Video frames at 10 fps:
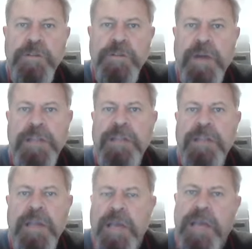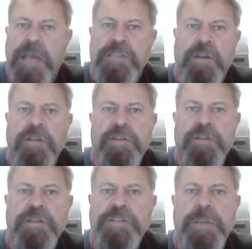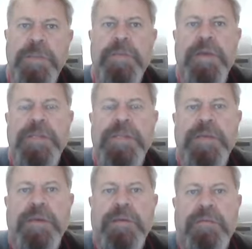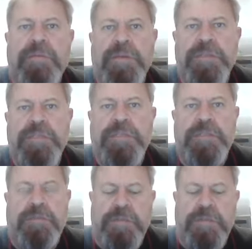to hunt. And slowly you can separate these